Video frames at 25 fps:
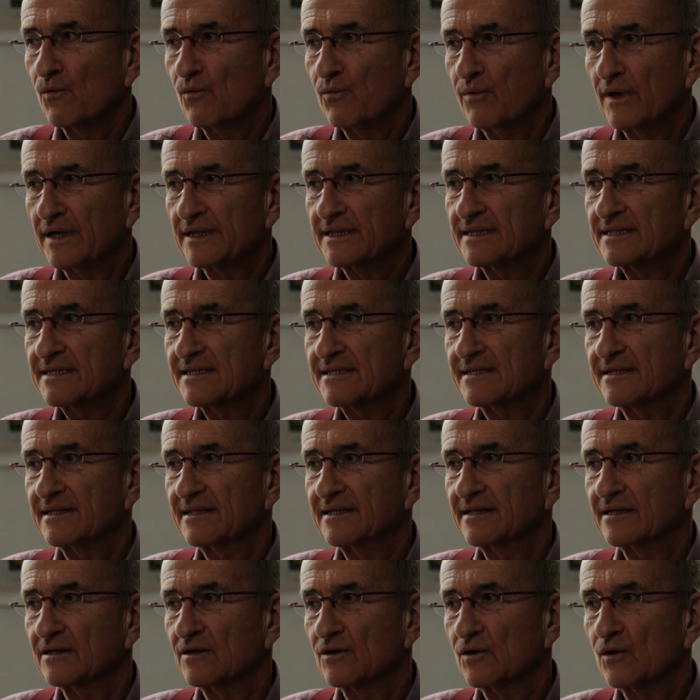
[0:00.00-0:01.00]
one
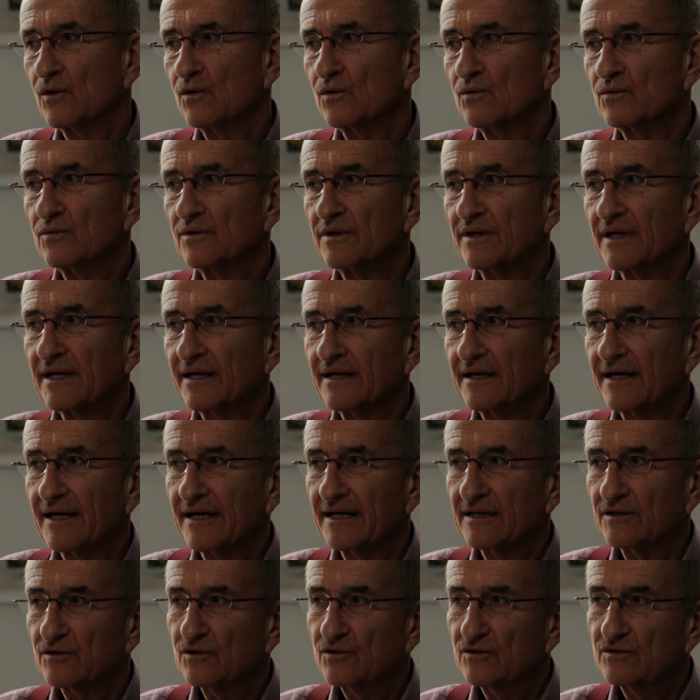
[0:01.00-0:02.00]
city alone,
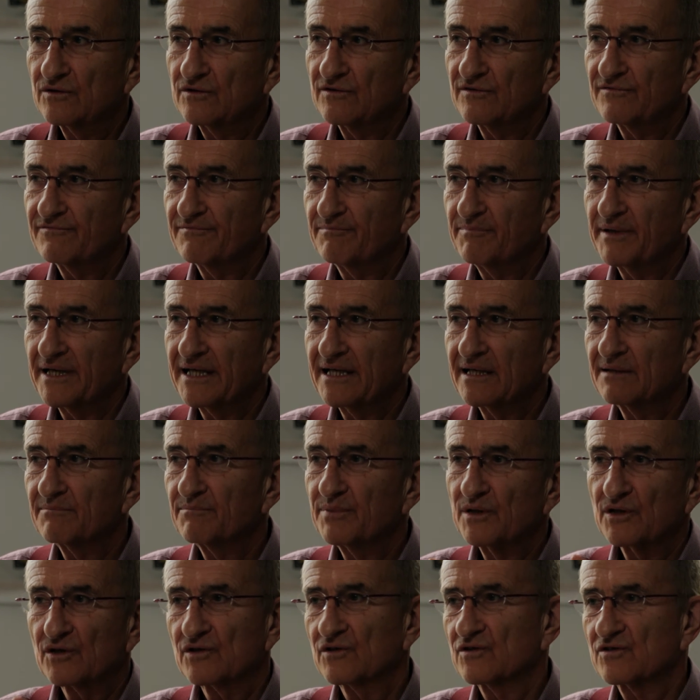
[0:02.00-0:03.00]
it could have been
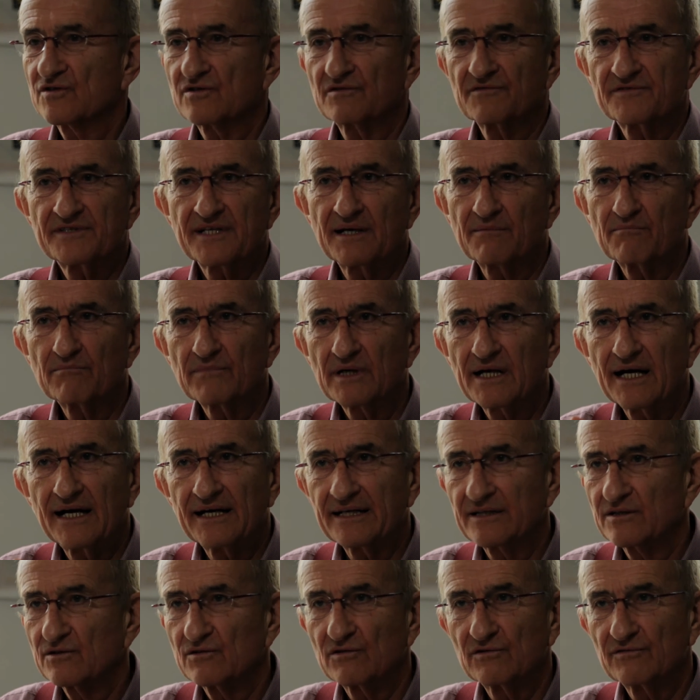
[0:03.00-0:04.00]
because of some
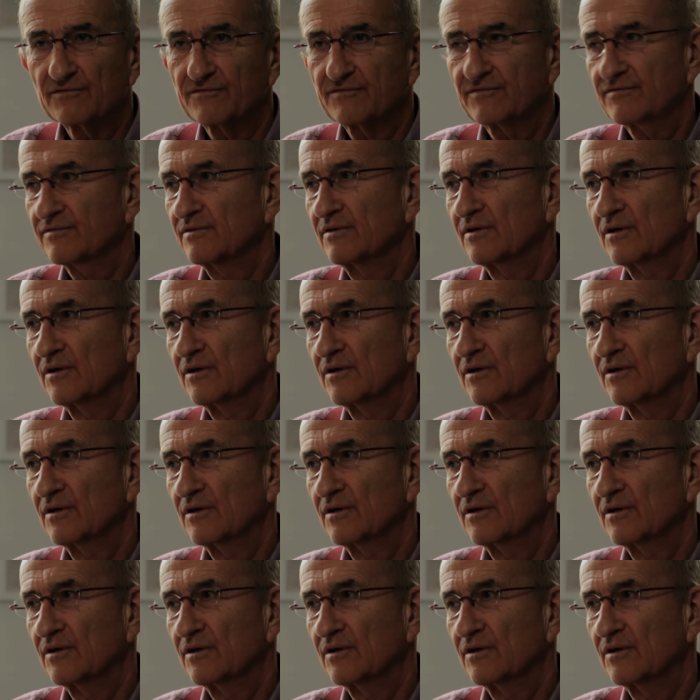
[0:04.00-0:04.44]
kind of